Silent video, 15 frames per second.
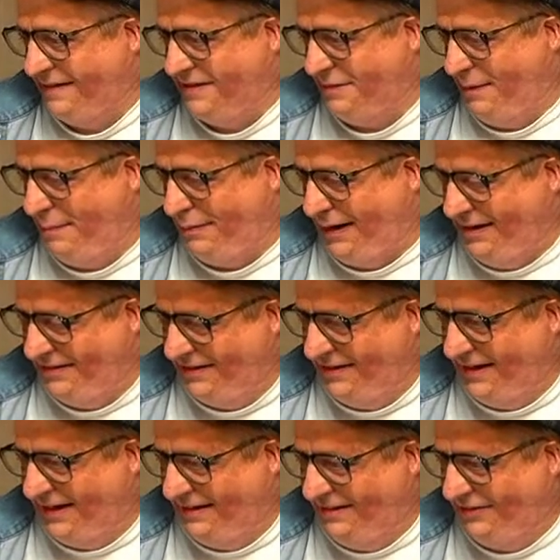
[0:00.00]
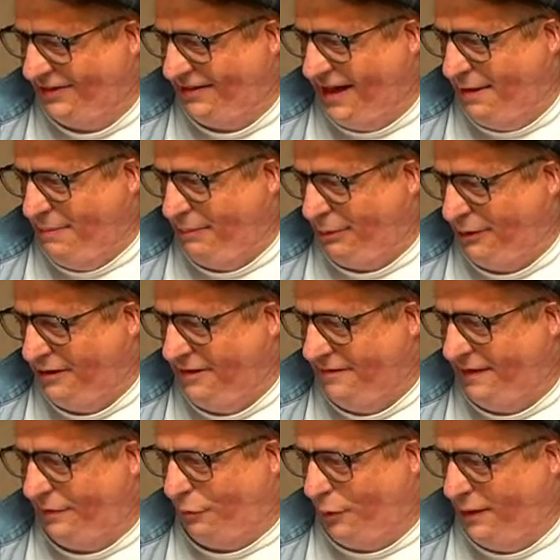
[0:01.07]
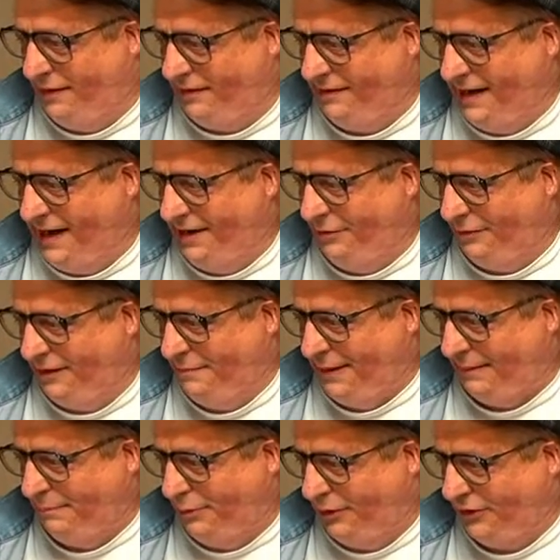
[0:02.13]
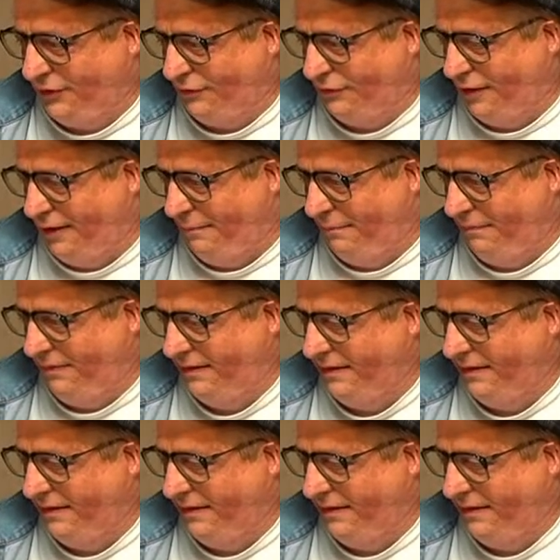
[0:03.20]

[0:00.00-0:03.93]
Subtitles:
too many prizes. Yeah, there's a lot of people in here that have won a lot of really big books Rob,